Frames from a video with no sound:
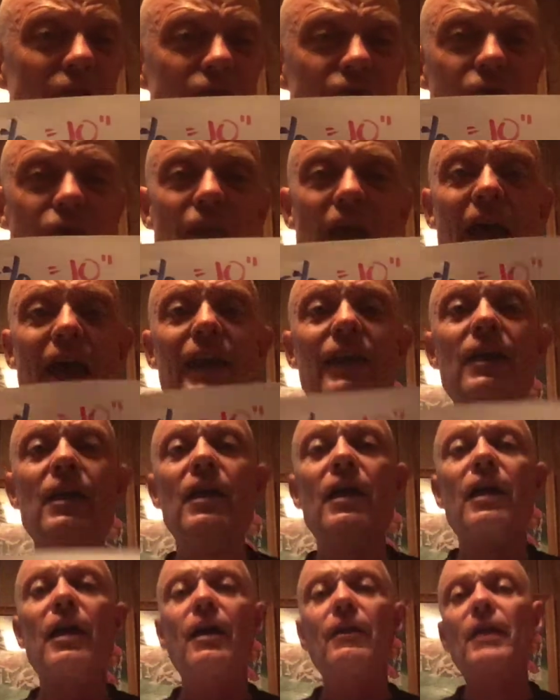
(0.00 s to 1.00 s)
for that.
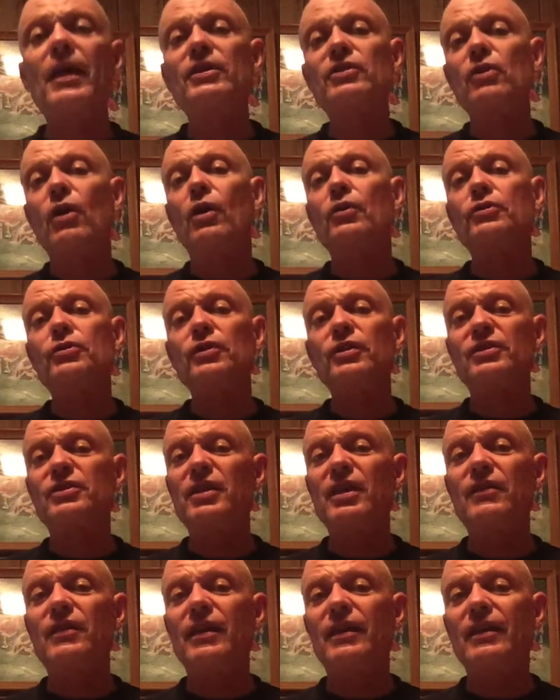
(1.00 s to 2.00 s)
And that's also to
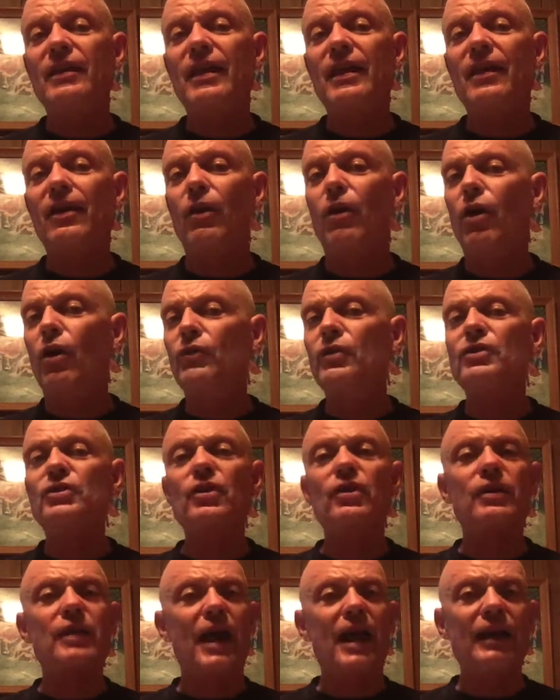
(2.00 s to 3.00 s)
say that all these
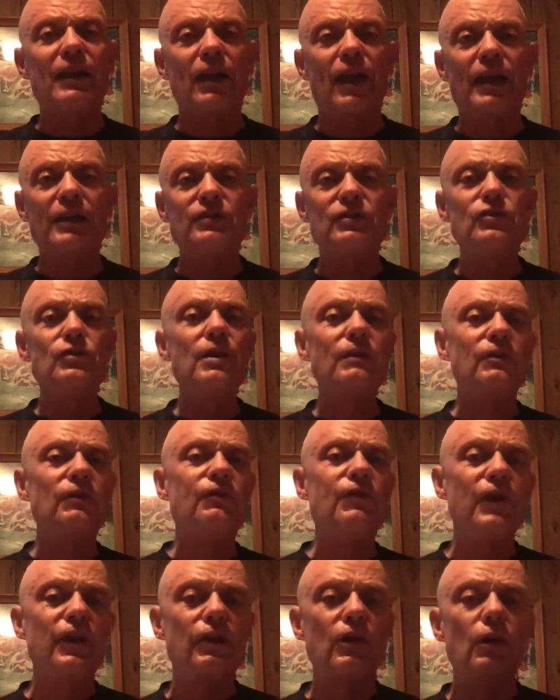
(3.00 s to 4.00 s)
are guidelines, and you have to
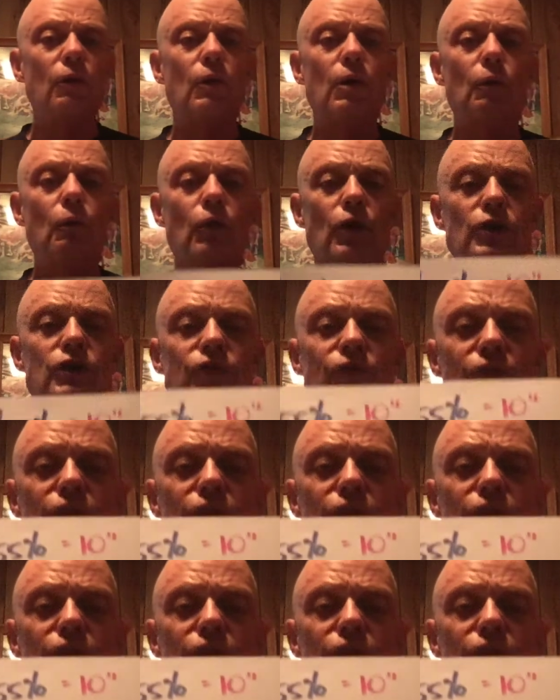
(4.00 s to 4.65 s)
figure out what works for